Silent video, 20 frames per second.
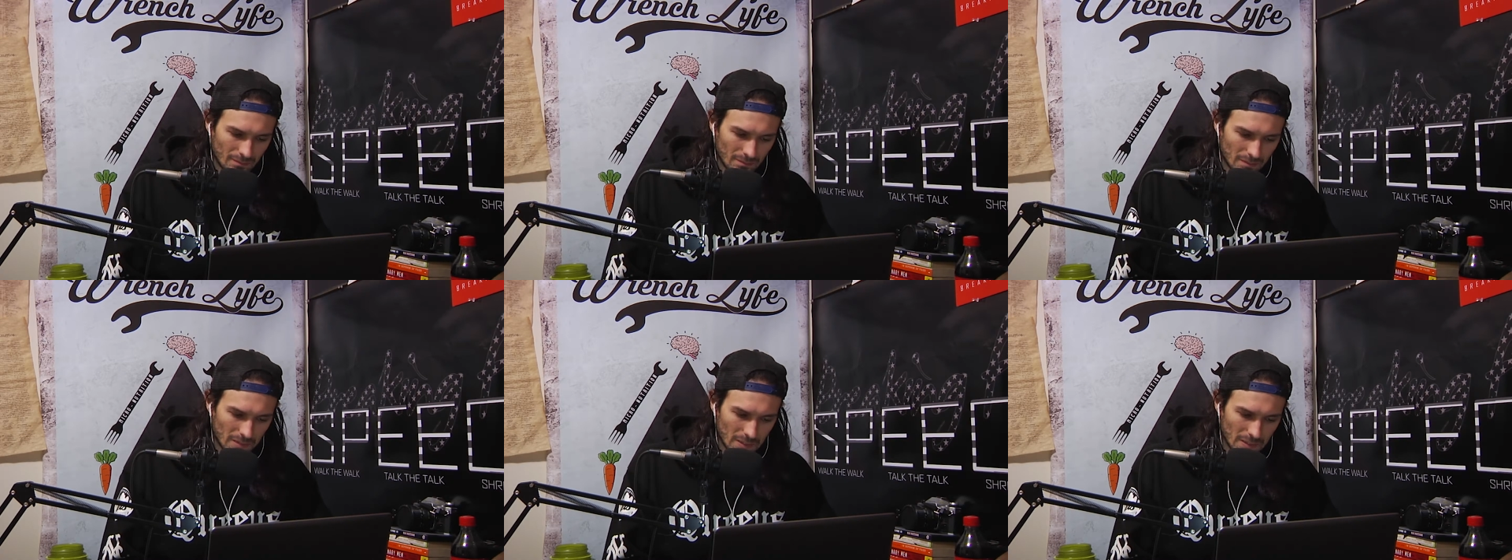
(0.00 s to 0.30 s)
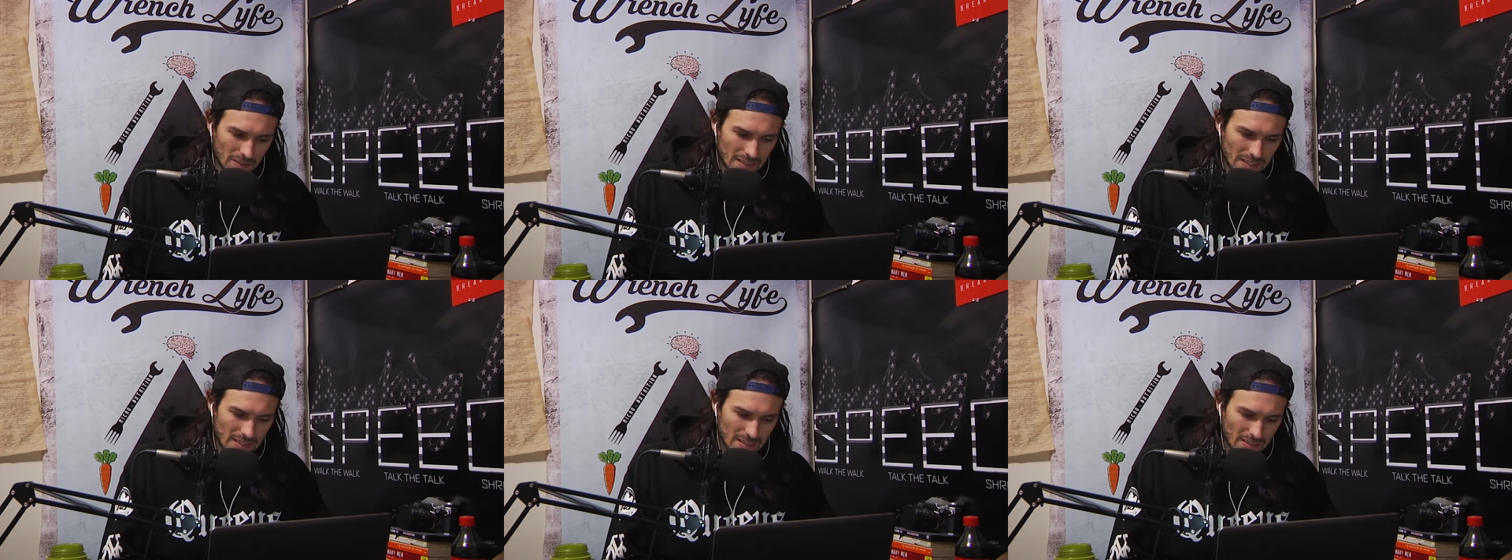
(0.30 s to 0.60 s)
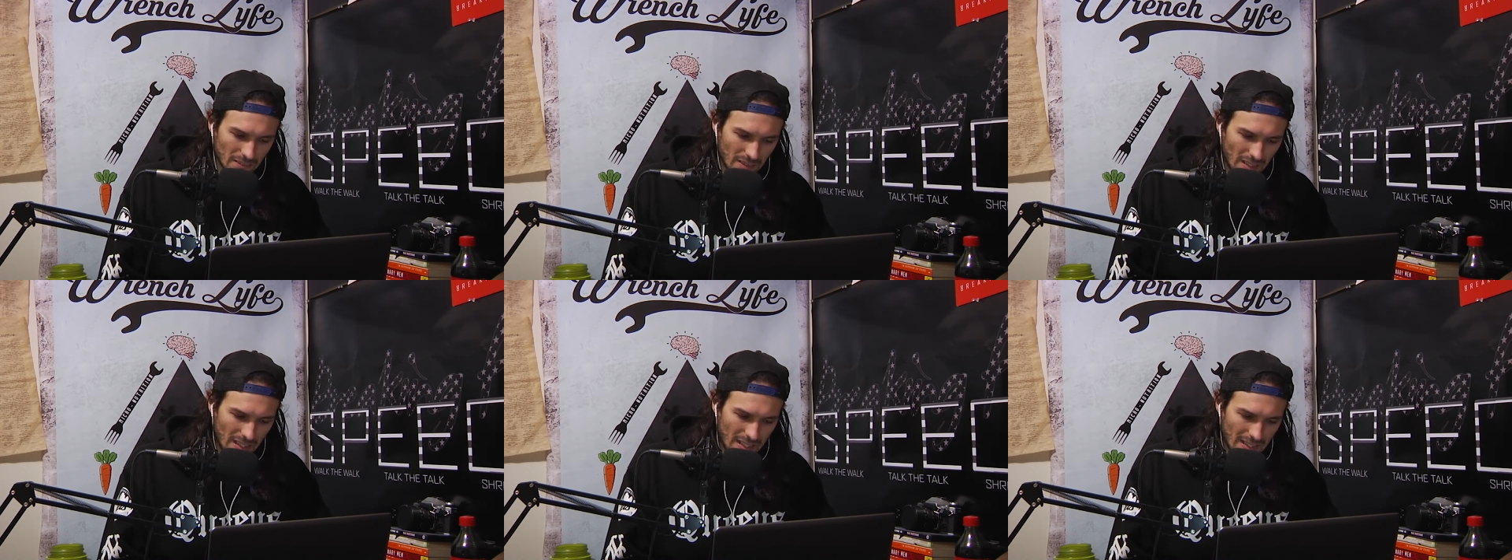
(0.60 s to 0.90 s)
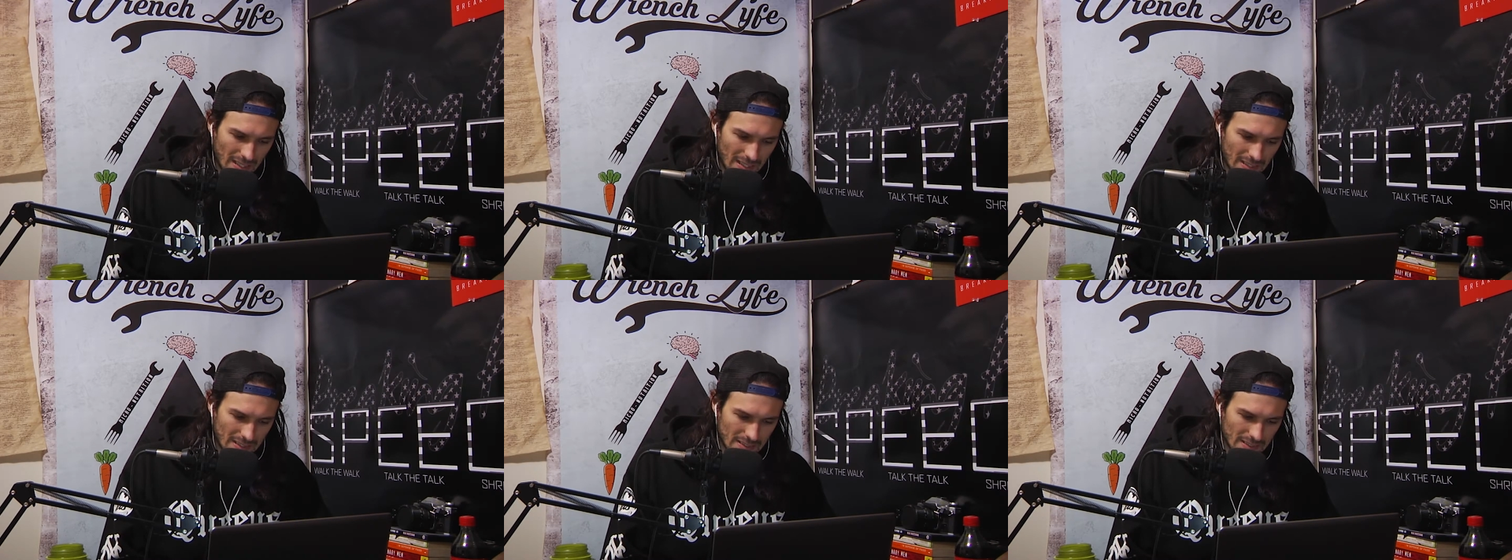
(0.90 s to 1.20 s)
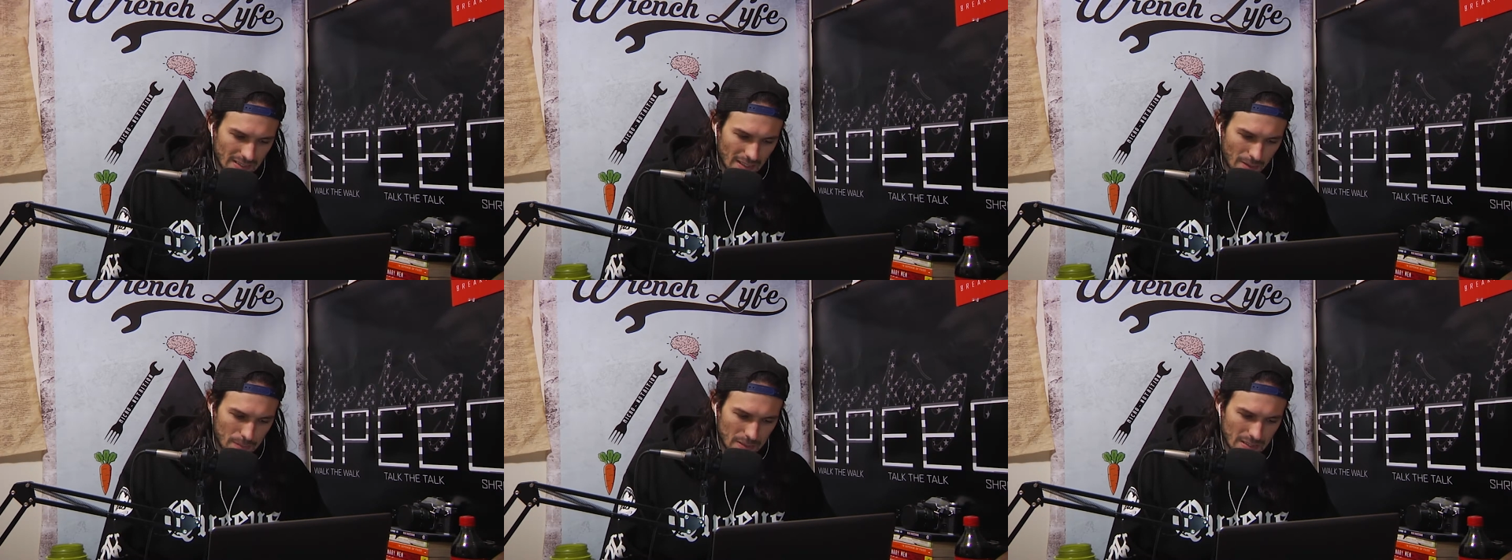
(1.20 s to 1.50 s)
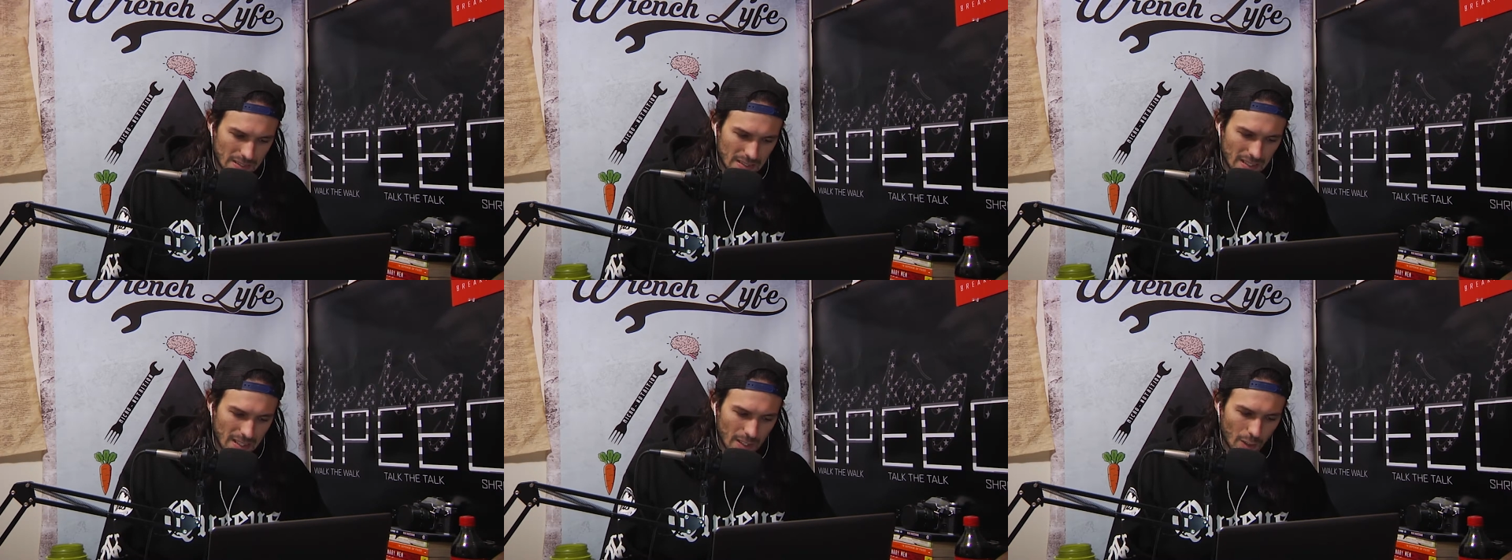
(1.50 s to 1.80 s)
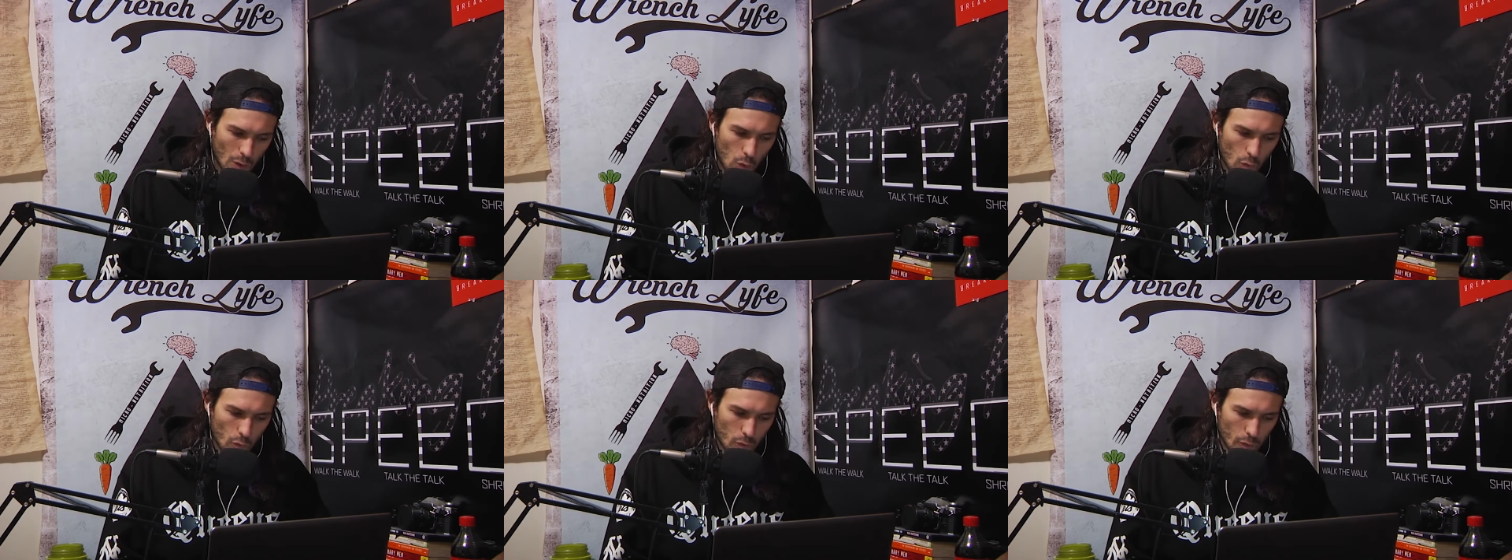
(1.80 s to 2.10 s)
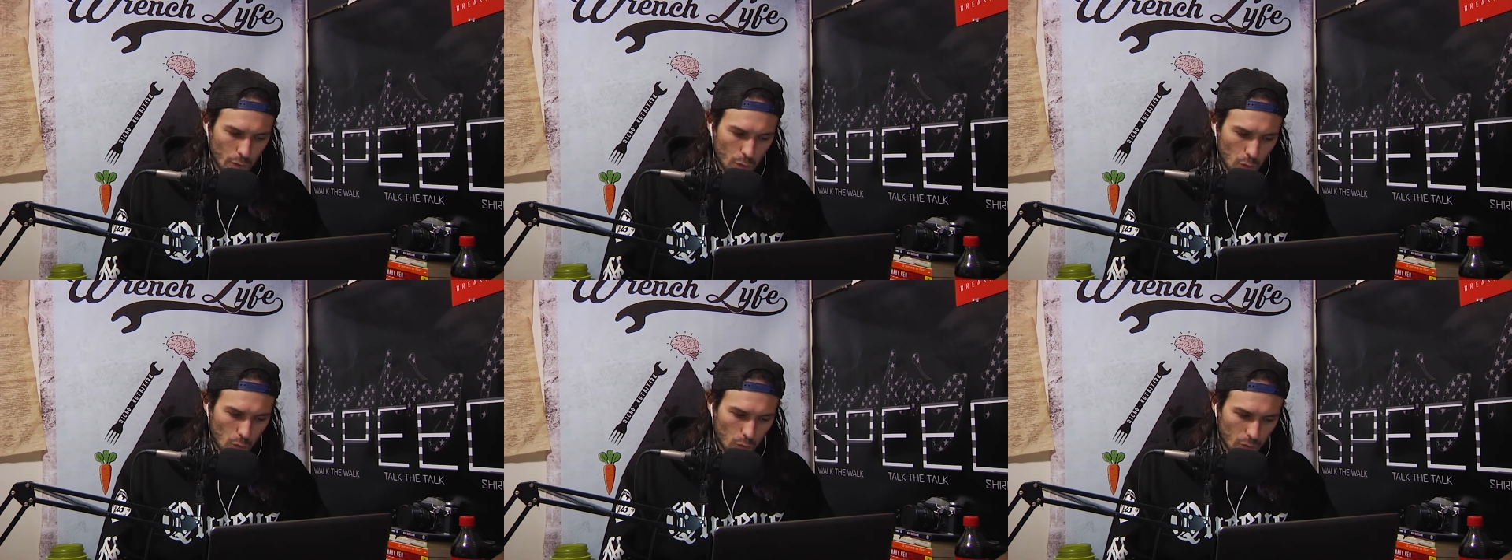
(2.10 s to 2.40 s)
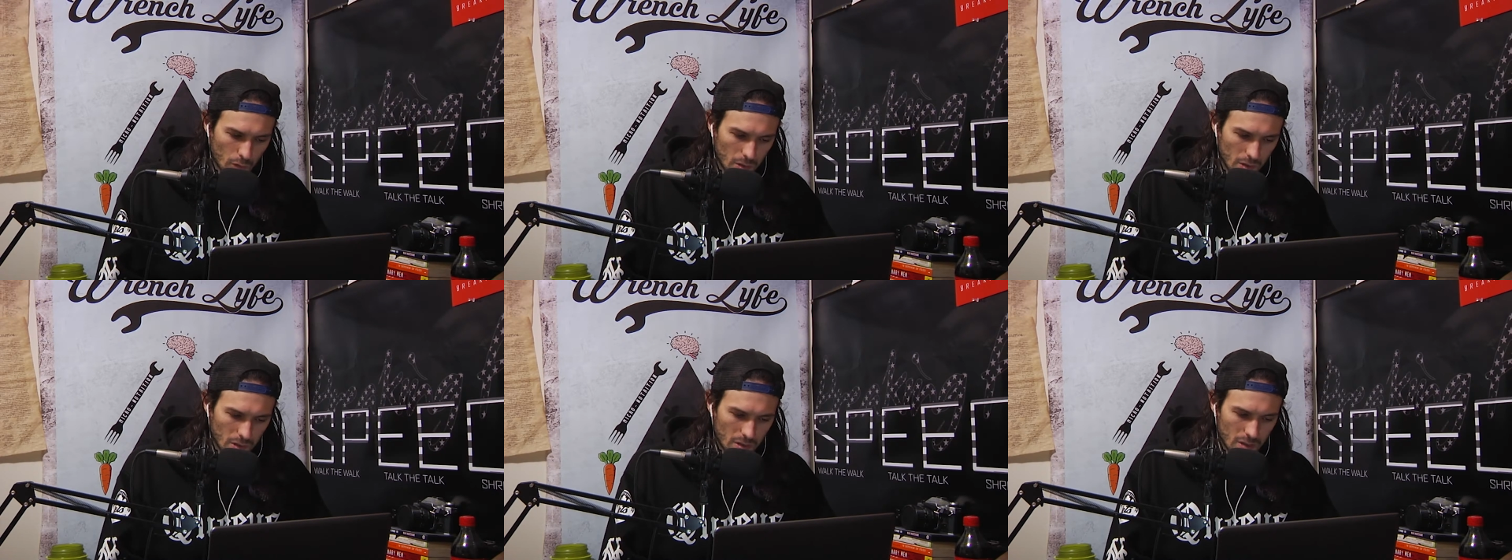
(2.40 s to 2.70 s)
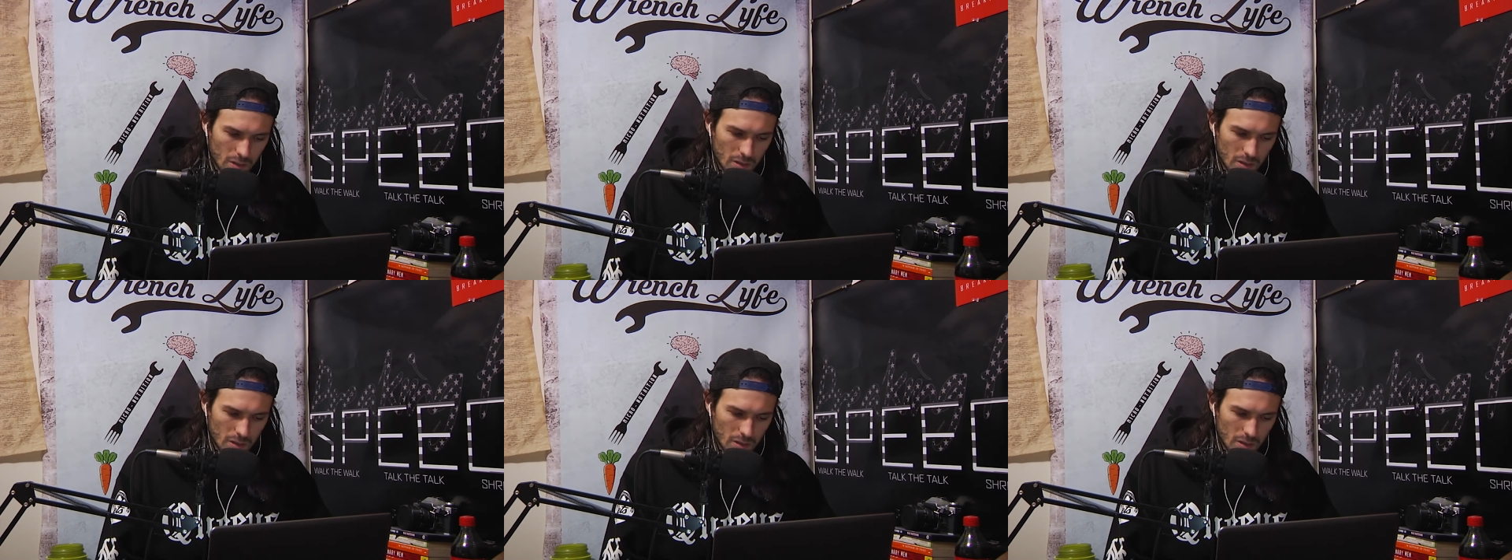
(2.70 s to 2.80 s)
There's these lines I've been saying over and over.